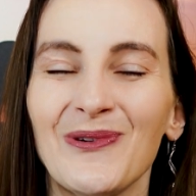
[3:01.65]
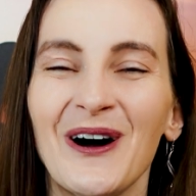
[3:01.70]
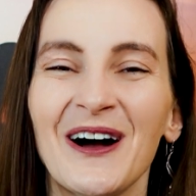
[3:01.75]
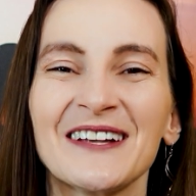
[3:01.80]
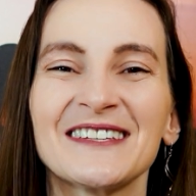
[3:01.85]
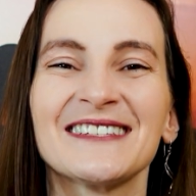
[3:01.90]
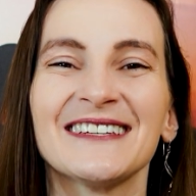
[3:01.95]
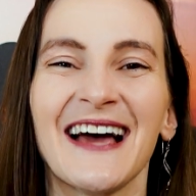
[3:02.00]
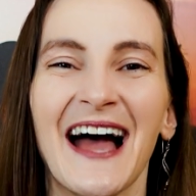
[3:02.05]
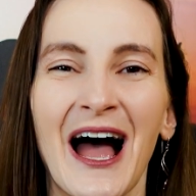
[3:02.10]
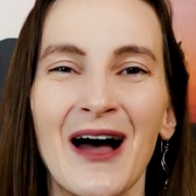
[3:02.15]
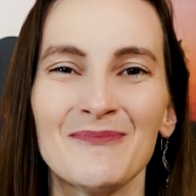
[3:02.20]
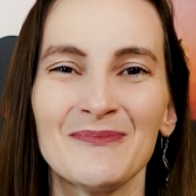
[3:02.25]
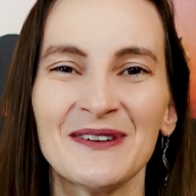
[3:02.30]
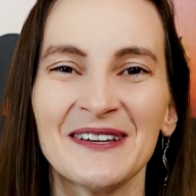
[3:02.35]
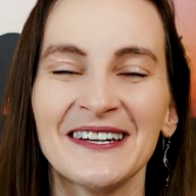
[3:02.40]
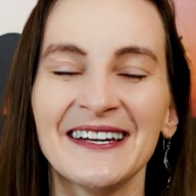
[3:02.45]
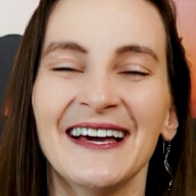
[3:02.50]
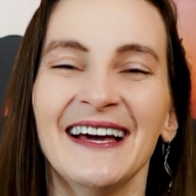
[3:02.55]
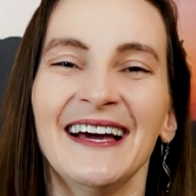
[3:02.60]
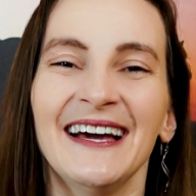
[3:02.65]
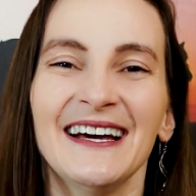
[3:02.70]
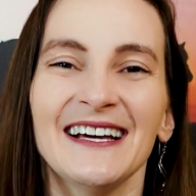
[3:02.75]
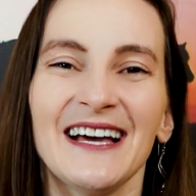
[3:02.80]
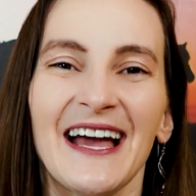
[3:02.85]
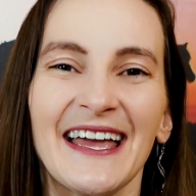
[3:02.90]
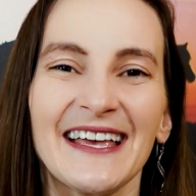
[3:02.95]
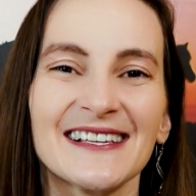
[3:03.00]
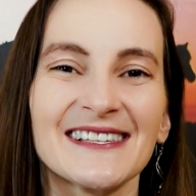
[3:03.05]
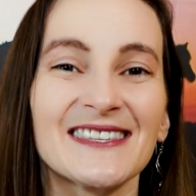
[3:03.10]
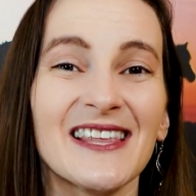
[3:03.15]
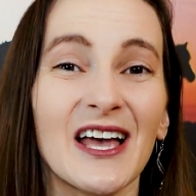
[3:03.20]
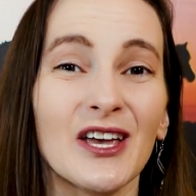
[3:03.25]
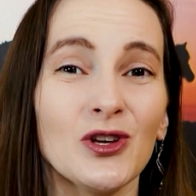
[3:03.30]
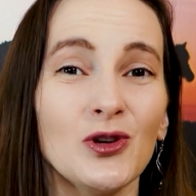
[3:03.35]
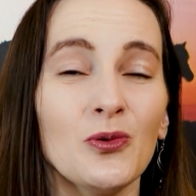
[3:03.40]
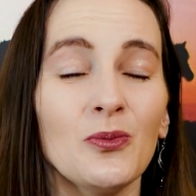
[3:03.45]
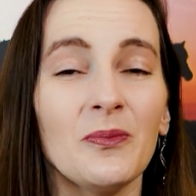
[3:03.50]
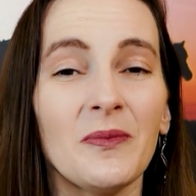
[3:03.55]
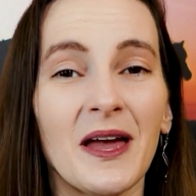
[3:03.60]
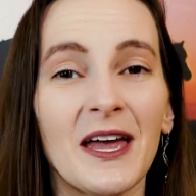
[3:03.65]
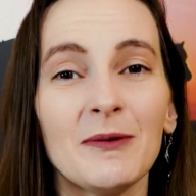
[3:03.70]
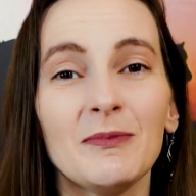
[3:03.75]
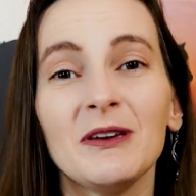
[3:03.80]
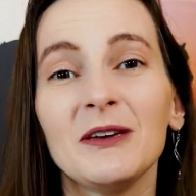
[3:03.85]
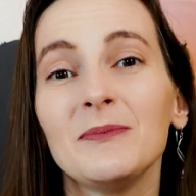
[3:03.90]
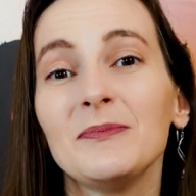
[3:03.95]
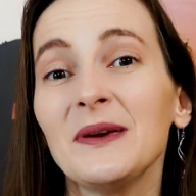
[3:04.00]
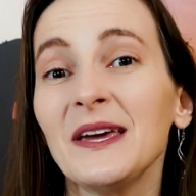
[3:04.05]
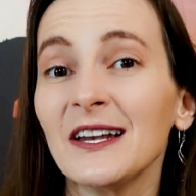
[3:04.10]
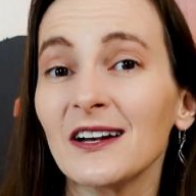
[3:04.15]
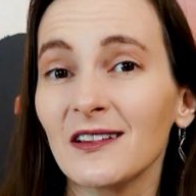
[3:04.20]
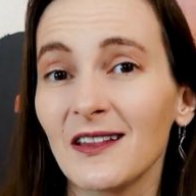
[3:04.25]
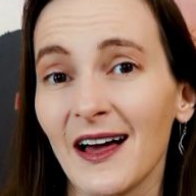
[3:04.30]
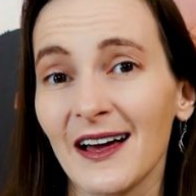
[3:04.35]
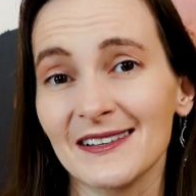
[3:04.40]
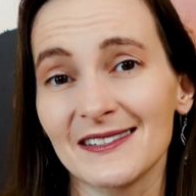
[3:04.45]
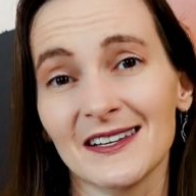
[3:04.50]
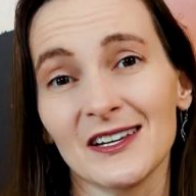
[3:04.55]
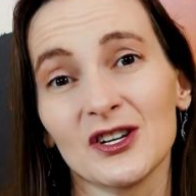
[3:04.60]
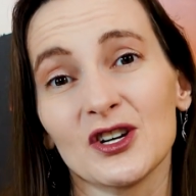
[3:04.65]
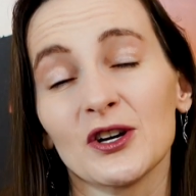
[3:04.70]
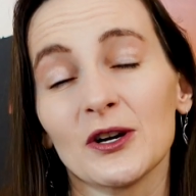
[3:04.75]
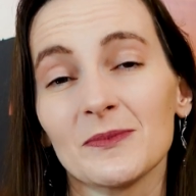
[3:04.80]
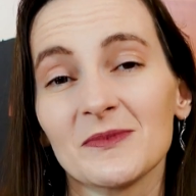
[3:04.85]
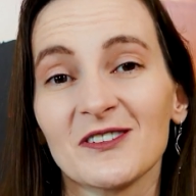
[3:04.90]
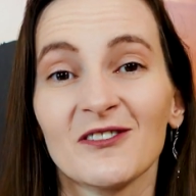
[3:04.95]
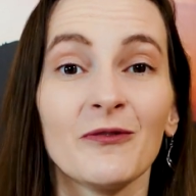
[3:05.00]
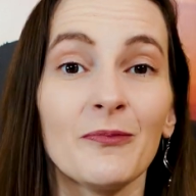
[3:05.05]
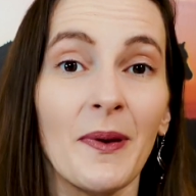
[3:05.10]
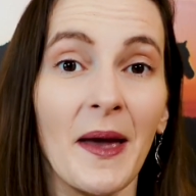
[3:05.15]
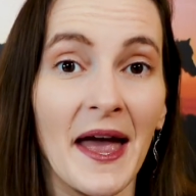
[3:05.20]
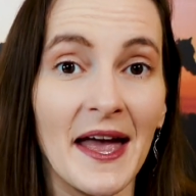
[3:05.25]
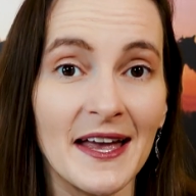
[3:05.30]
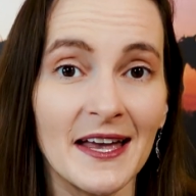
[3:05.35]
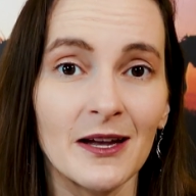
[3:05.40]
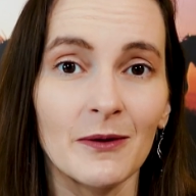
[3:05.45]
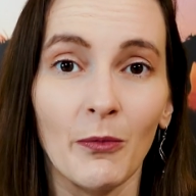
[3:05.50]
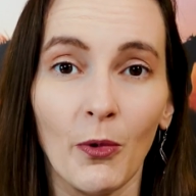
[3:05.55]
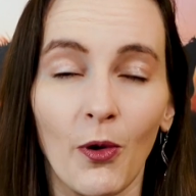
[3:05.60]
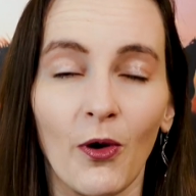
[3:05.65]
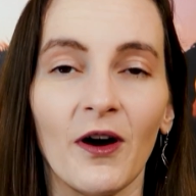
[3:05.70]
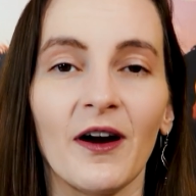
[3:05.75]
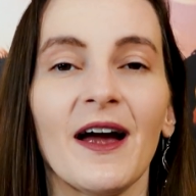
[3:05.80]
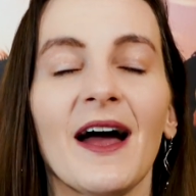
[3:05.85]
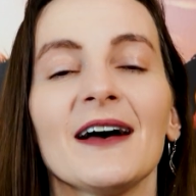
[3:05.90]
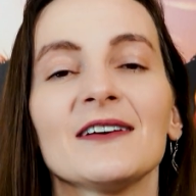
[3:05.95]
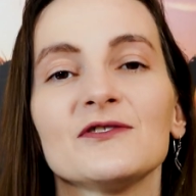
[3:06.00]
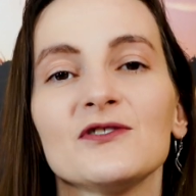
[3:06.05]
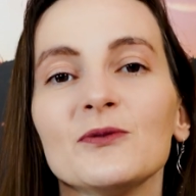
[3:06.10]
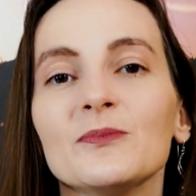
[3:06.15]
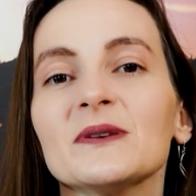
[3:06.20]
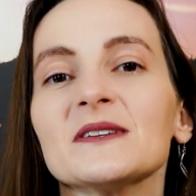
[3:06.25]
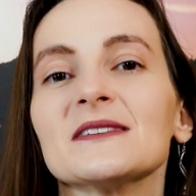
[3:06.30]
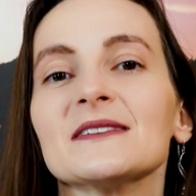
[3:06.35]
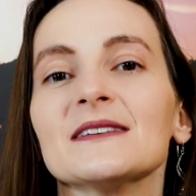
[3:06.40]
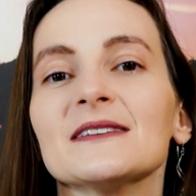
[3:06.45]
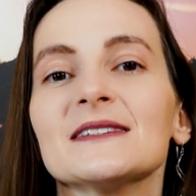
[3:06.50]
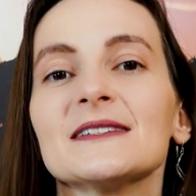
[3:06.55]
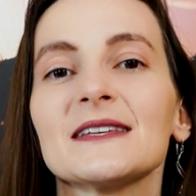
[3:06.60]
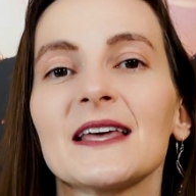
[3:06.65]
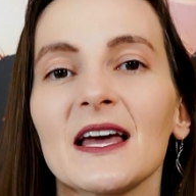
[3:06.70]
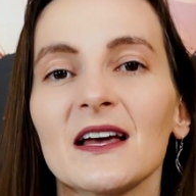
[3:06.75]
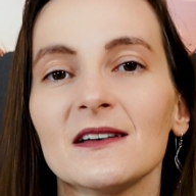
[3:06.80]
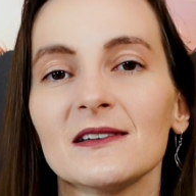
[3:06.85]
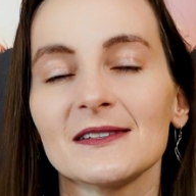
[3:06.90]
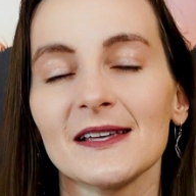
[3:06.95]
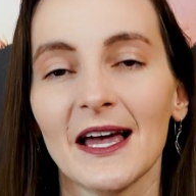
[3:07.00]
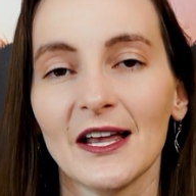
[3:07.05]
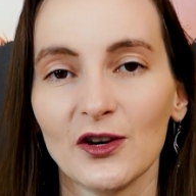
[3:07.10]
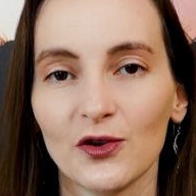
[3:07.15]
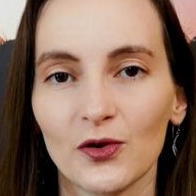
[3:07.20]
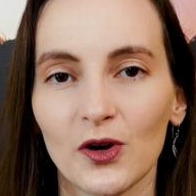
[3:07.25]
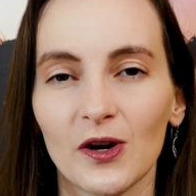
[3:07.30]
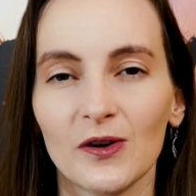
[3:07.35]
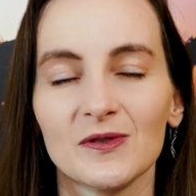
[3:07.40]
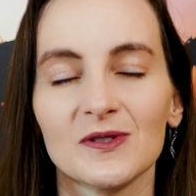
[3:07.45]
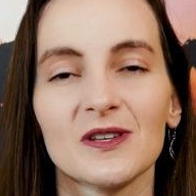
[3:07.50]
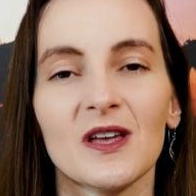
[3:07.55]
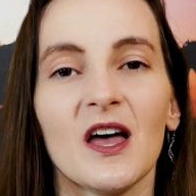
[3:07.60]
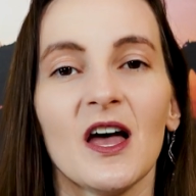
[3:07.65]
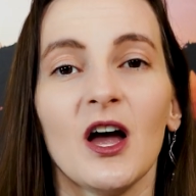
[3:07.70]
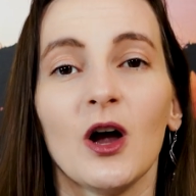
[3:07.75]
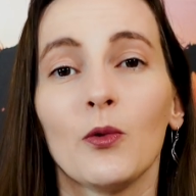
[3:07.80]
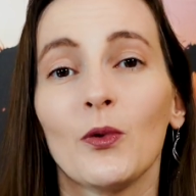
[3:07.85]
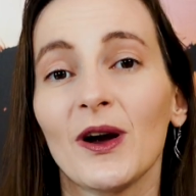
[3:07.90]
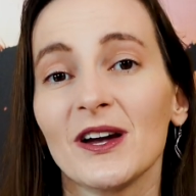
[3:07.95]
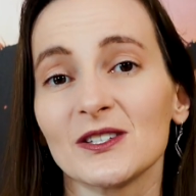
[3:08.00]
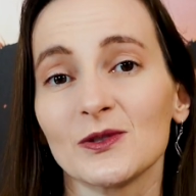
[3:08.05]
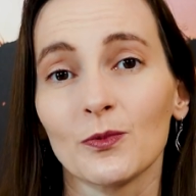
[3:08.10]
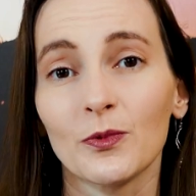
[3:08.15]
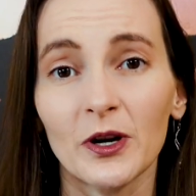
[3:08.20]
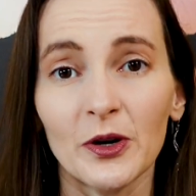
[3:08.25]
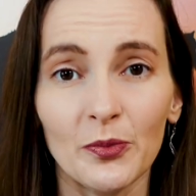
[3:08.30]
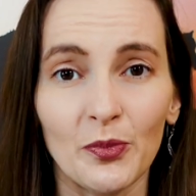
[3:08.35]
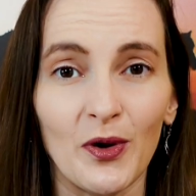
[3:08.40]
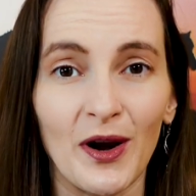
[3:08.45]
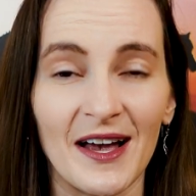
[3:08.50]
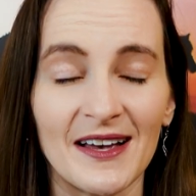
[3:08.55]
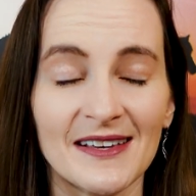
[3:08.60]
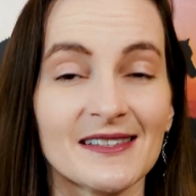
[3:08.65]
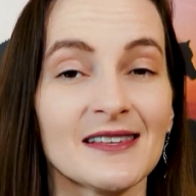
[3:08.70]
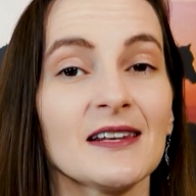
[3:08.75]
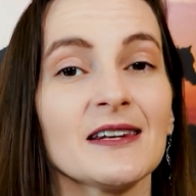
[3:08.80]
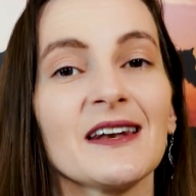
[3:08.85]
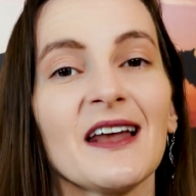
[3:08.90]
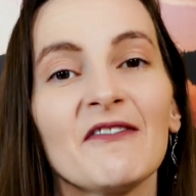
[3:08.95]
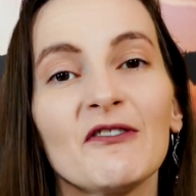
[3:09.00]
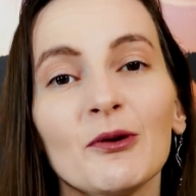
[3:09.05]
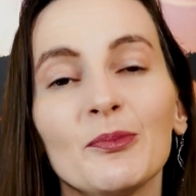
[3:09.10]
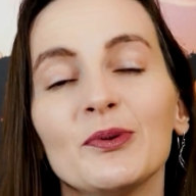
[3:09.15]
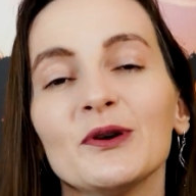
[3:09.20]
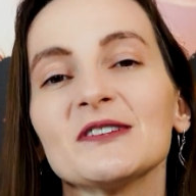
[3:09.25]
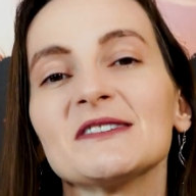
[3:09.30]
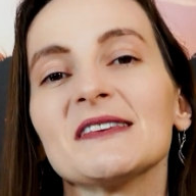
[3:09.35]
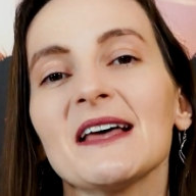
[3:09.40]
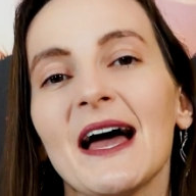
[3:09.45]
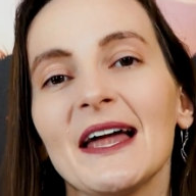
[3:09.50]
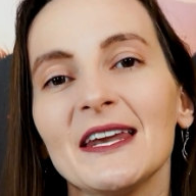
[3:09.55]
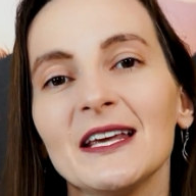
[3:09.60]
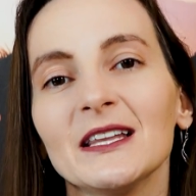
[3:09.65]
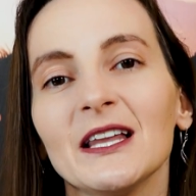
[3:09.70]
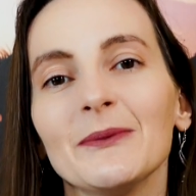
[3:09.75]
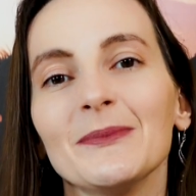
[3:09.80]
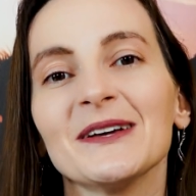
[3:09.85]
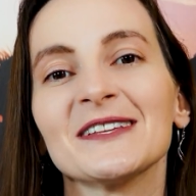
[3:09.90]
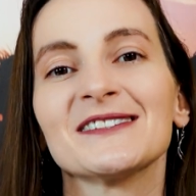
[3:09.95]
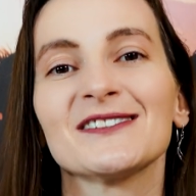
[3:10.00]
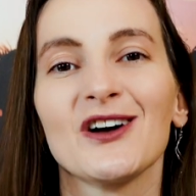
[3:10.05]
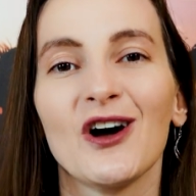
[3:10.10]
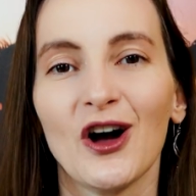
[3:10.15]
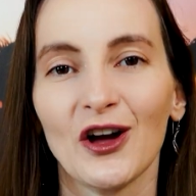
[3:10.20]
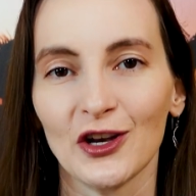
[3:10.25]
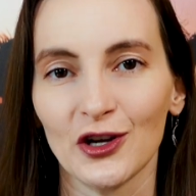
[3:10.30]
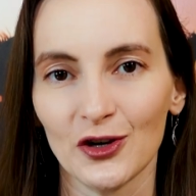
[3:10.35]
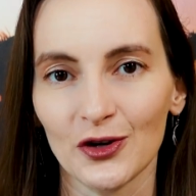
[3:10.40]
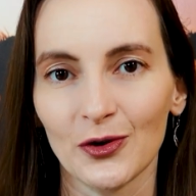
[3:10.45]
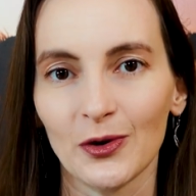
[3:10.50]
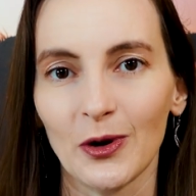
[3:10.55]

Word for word: want to happen, is that you may be penalized in terms of paying more as your business scales and grows, whereas WordPress never puts any limits on your